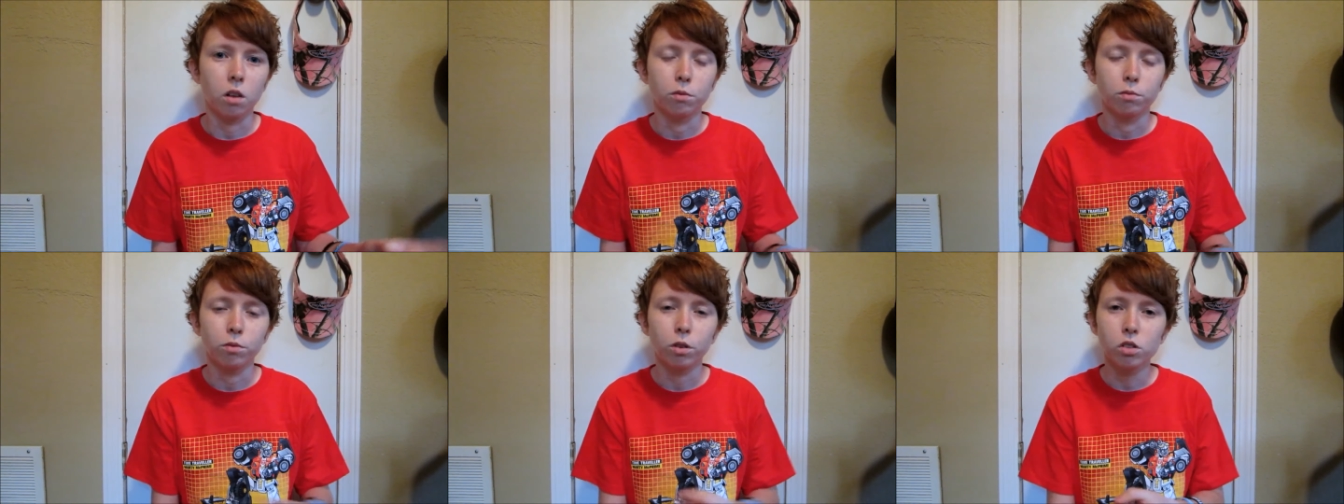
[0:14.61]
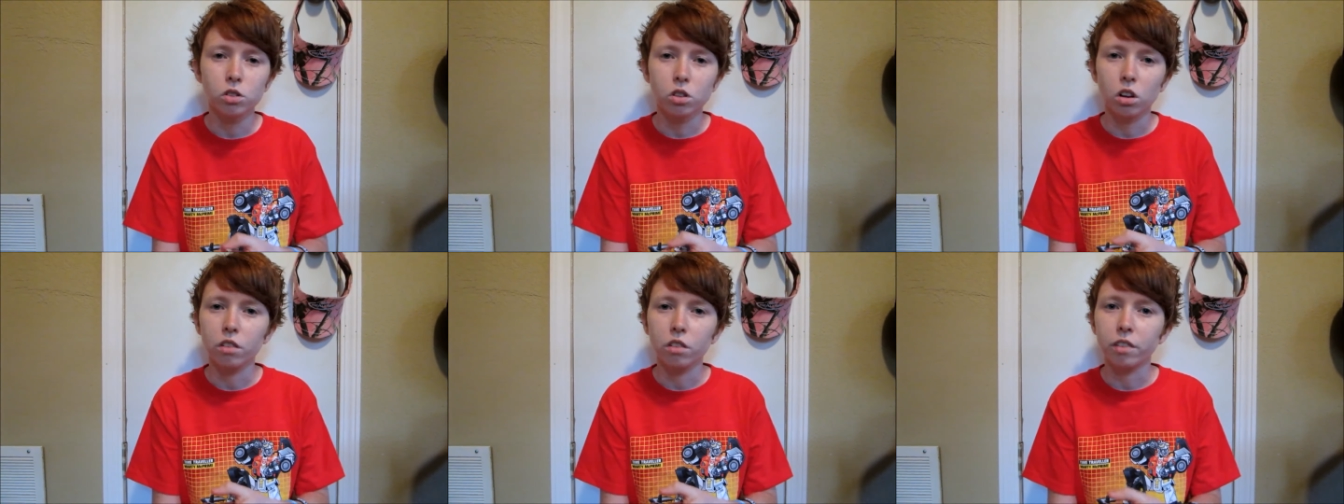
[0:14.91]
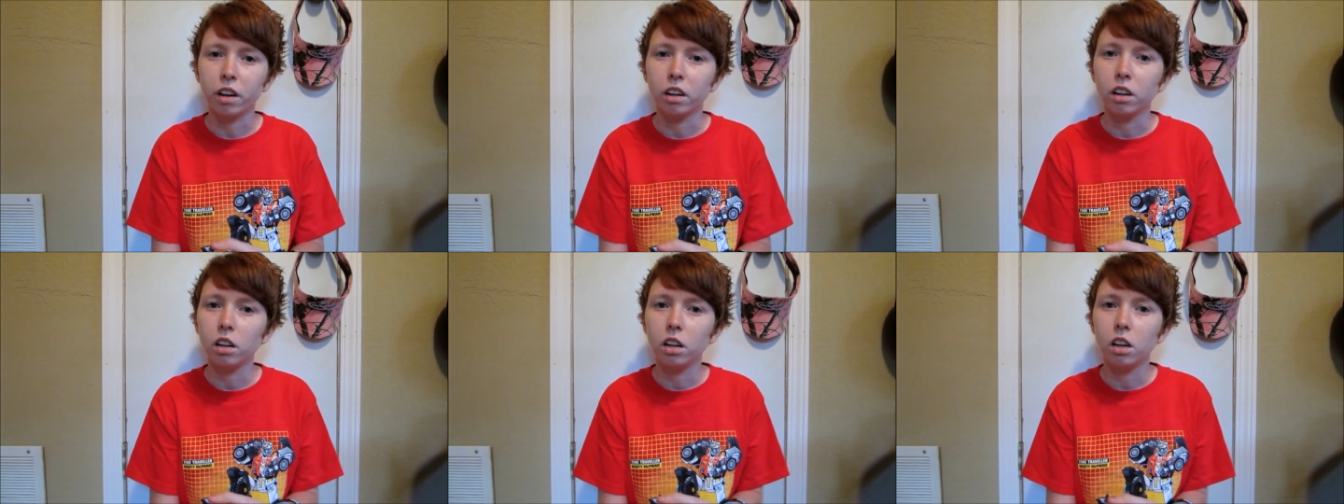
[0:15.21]
First off,
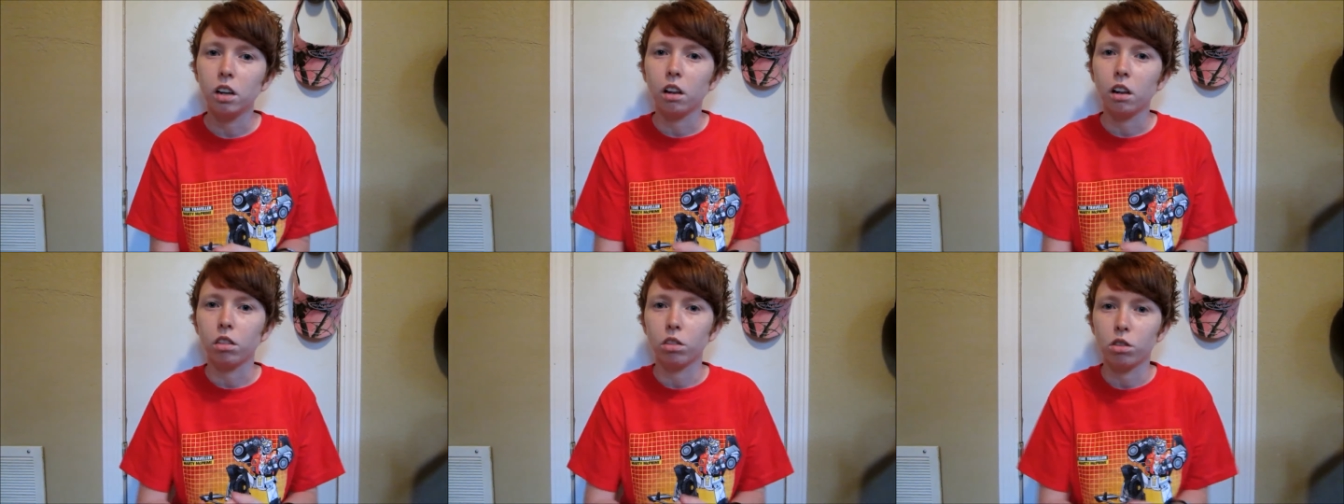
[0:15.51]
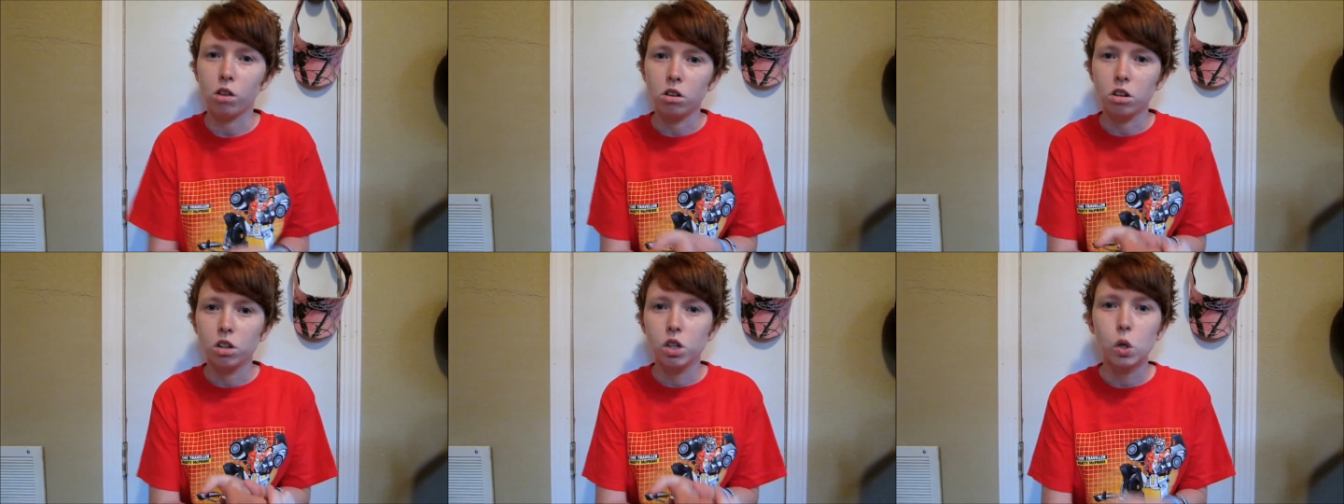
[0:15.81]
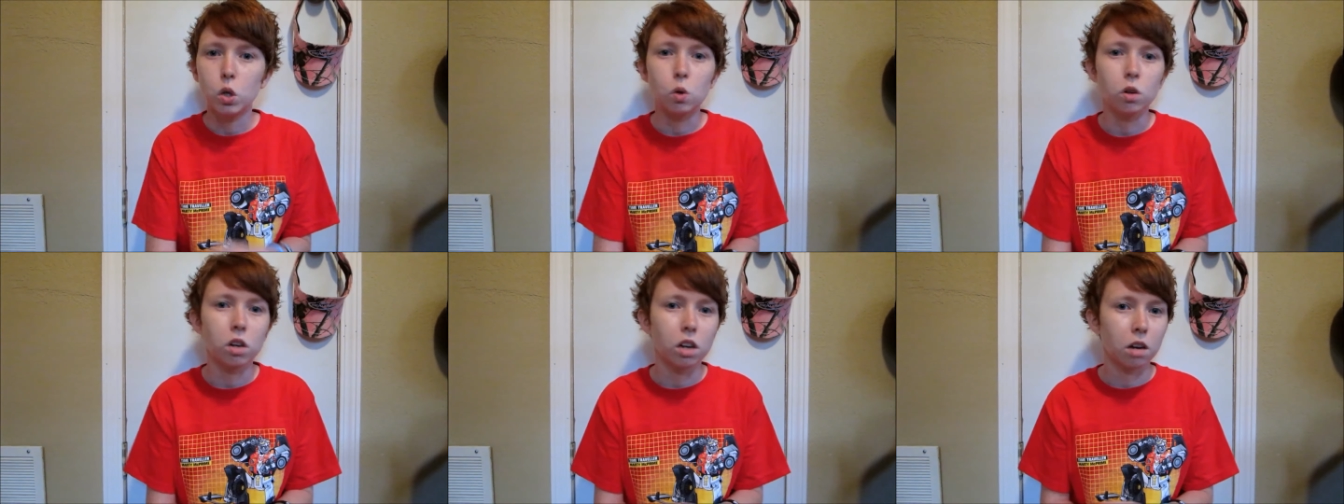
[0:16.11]
I did get a
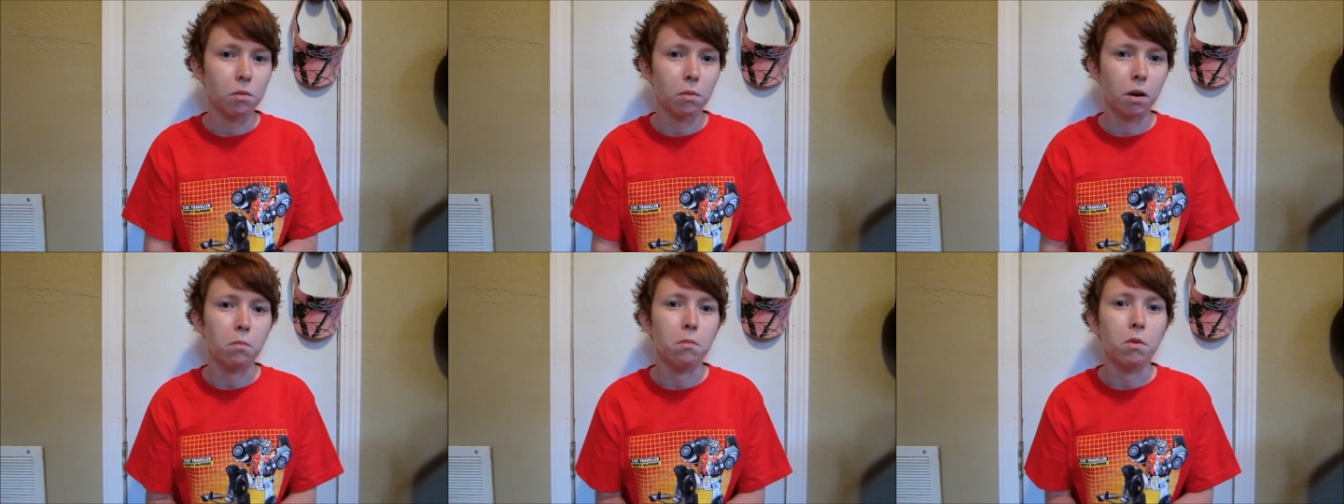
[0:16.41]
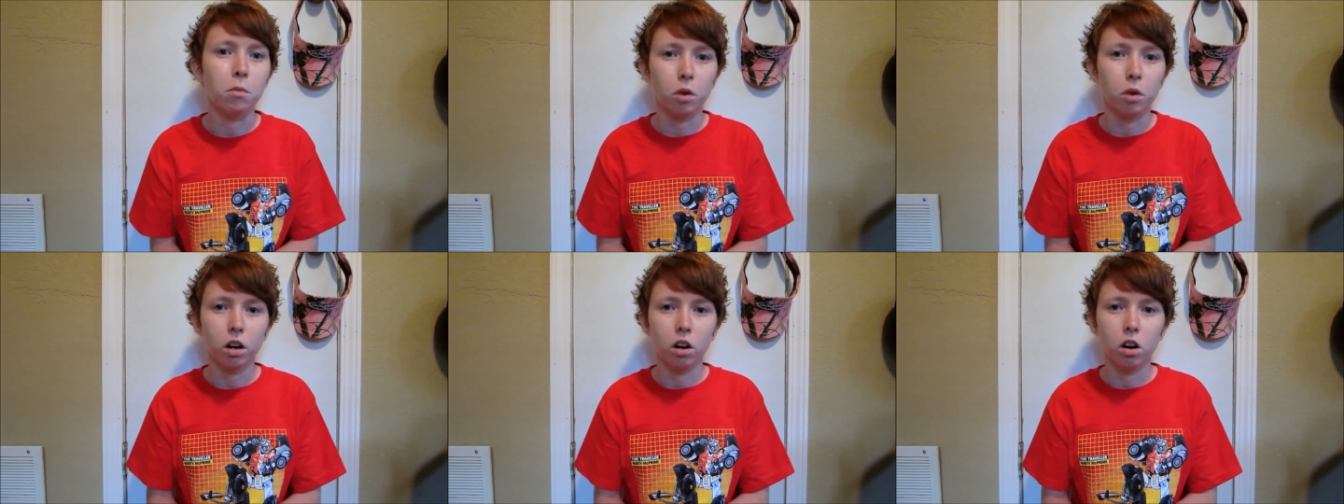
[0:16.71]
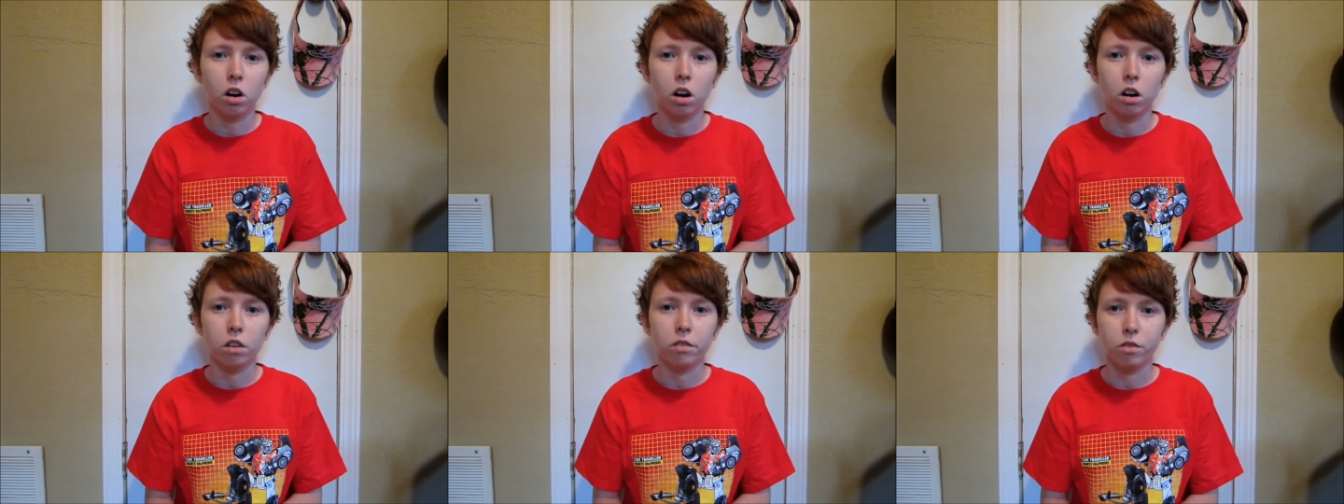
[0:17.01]
32GB memory
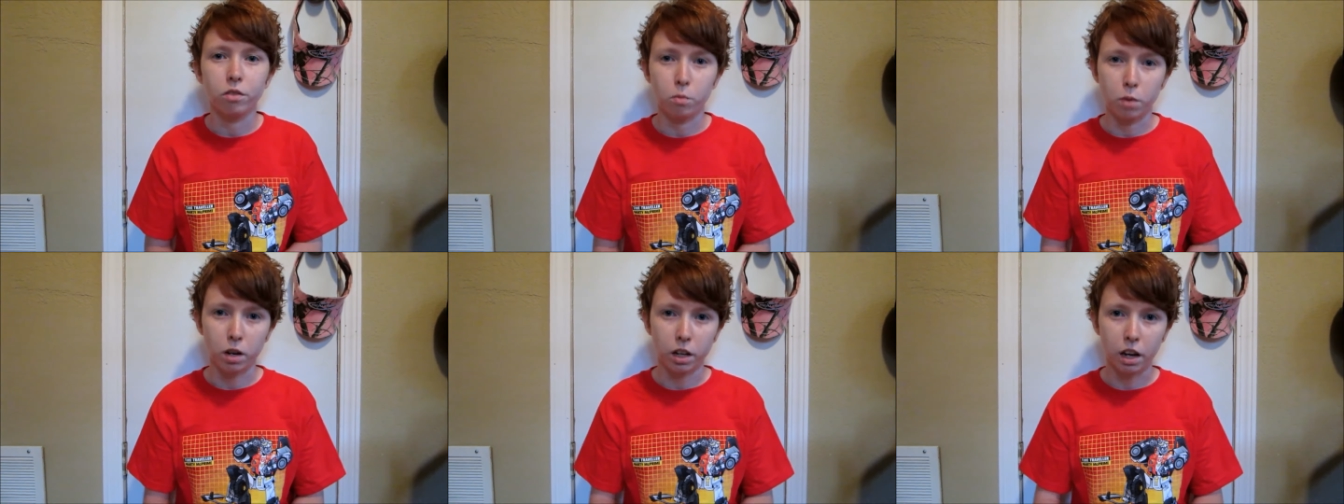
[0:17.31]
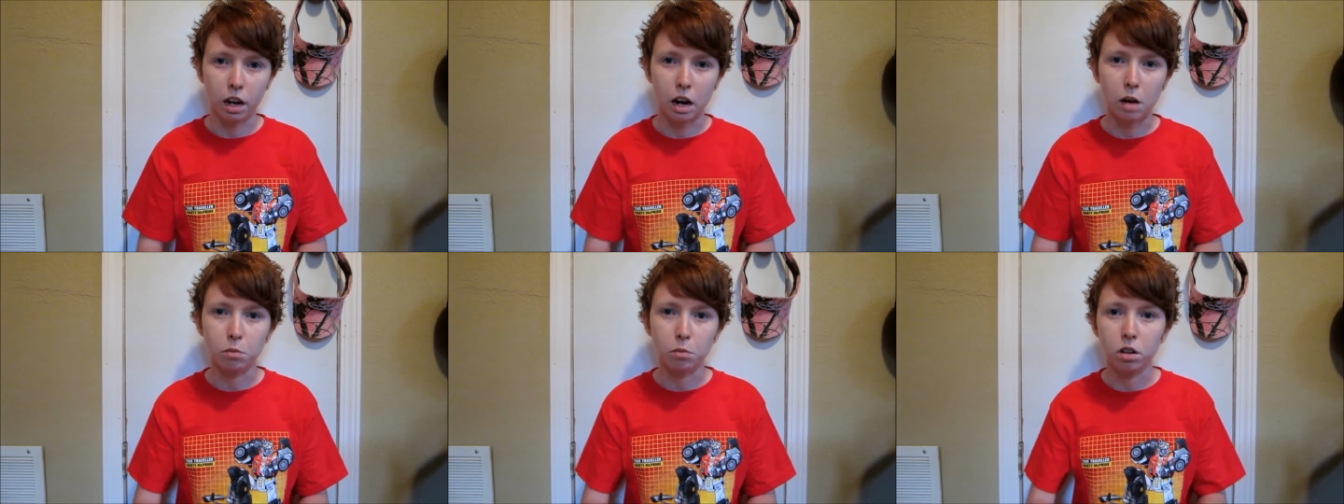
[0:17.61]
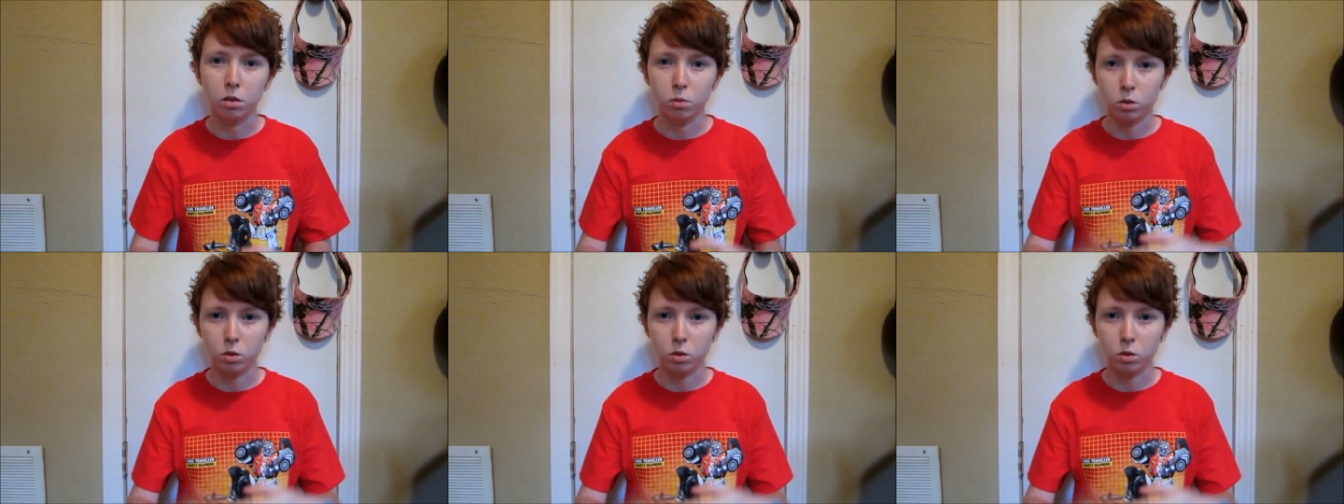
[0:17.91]
card for my camera,